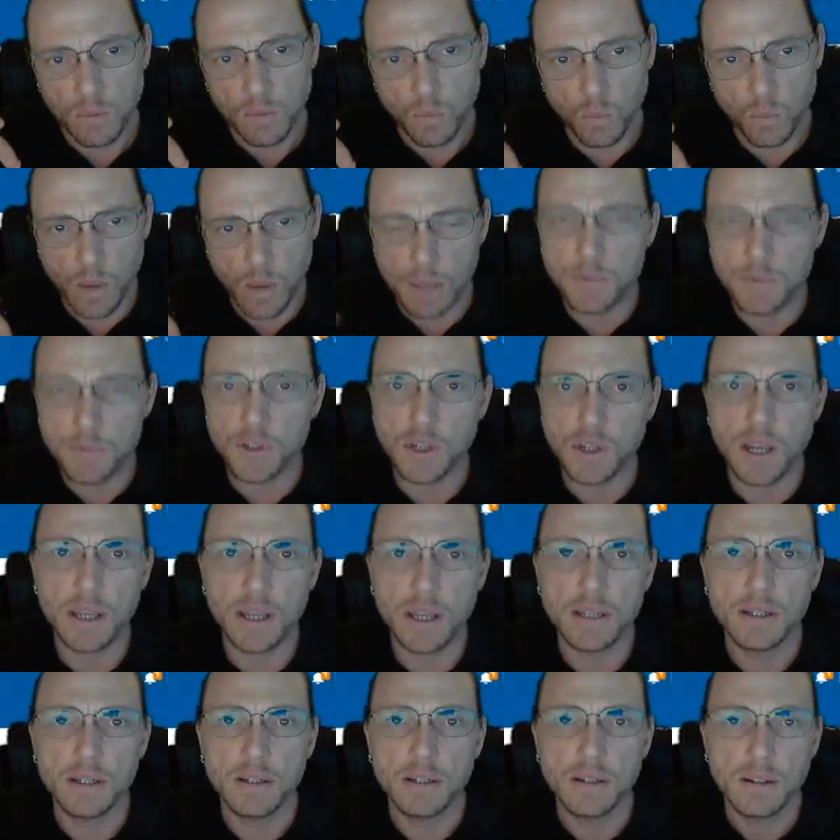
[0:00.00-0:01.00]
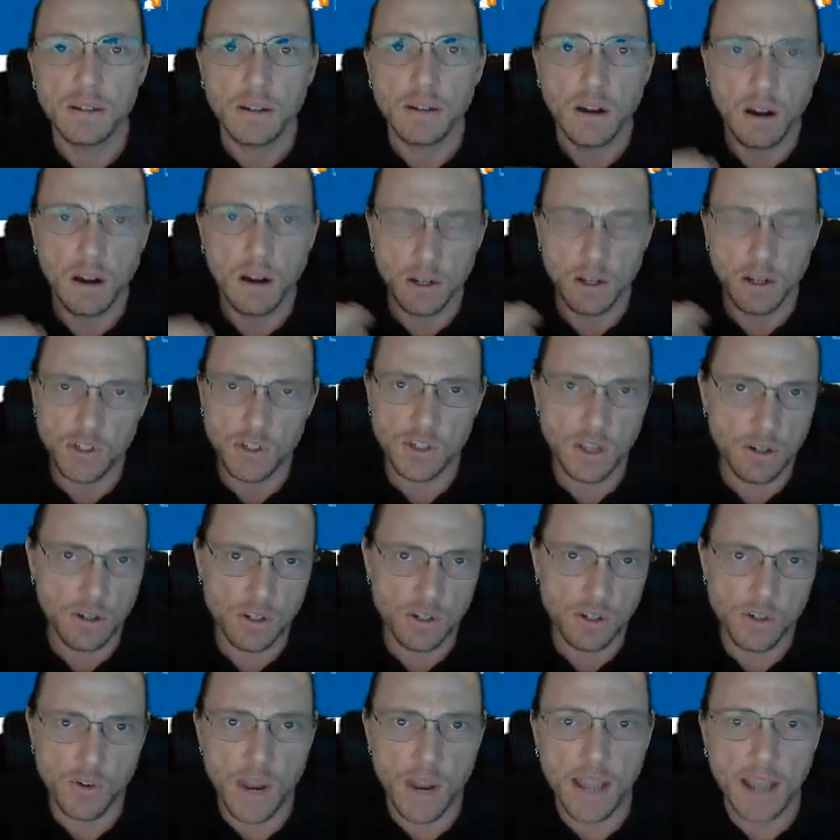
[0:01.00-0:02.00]
website on
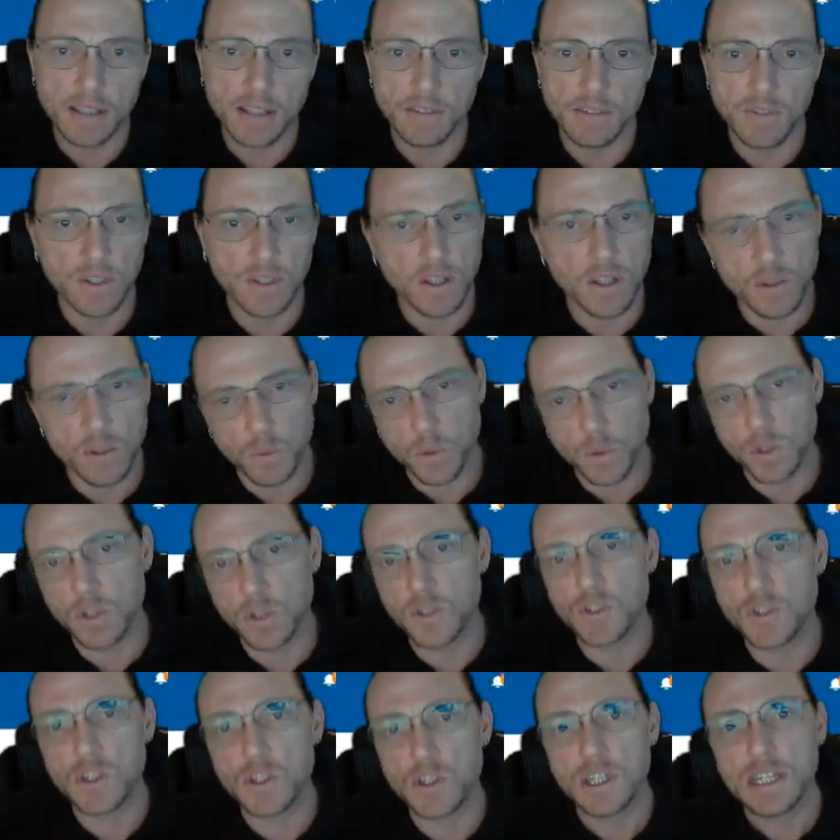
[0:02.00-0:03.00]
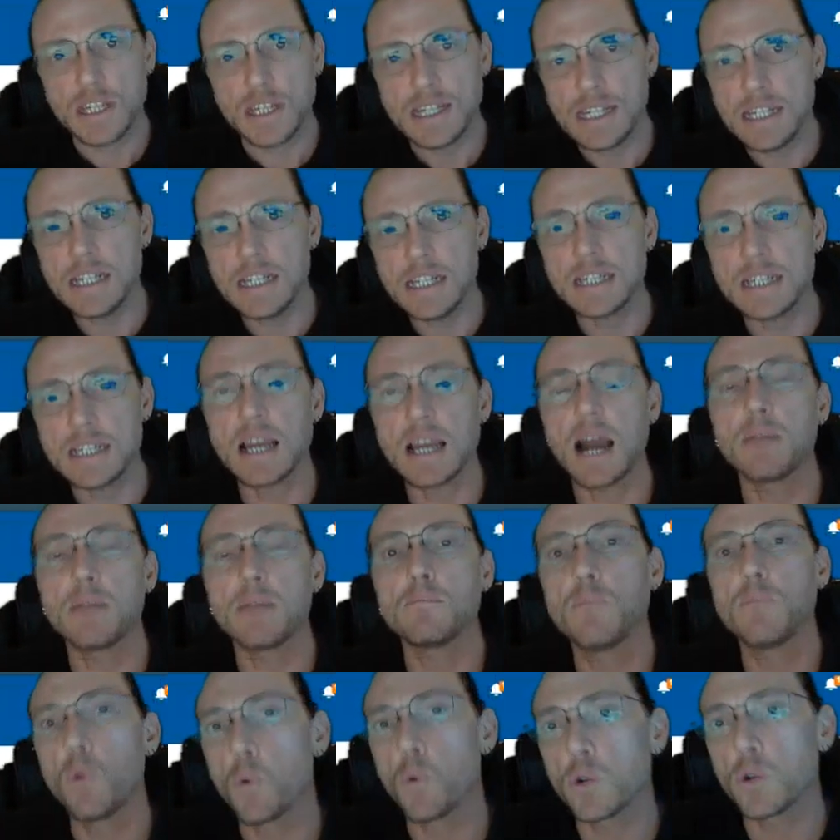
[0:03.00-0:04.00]
Sierra Interactive. In other words, he's got
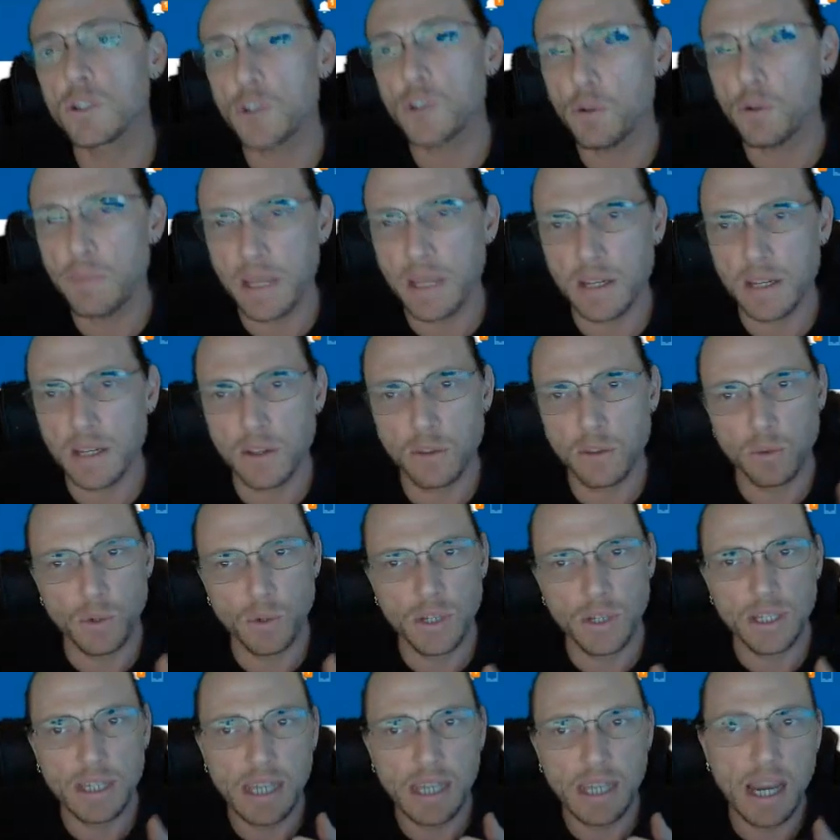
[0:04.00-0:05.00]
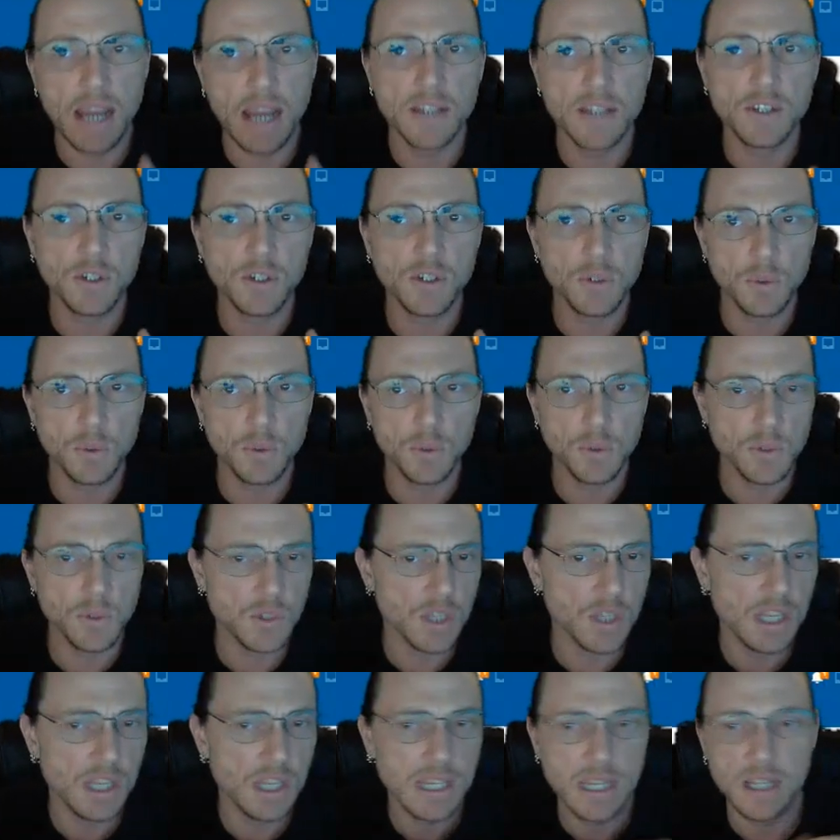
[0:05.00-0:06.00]
more domain authority in the eyes of
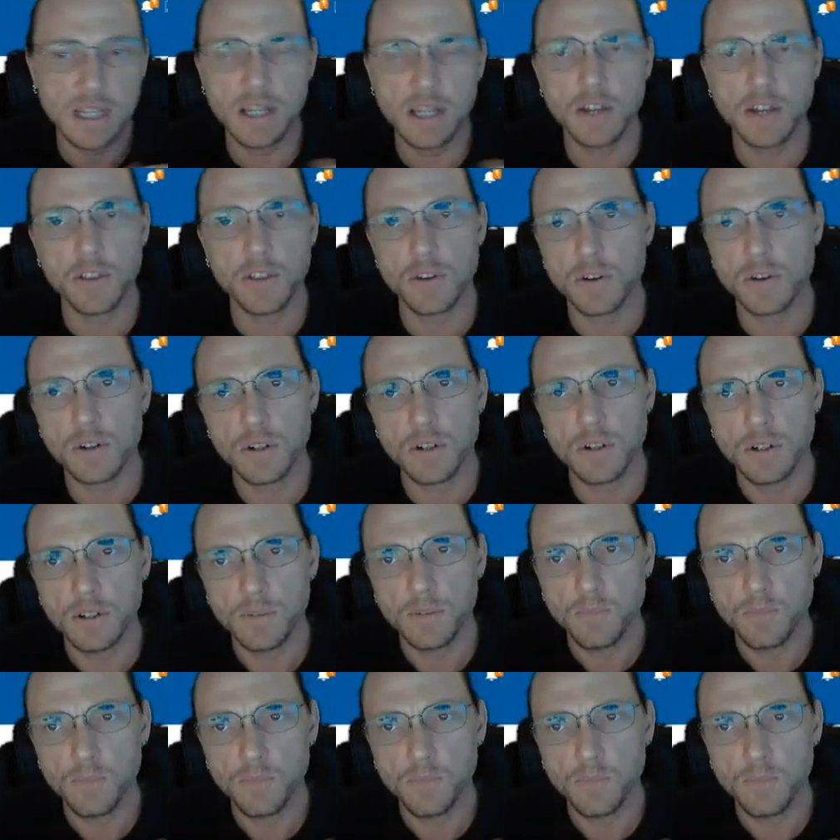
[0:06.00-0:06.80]
Google's than any other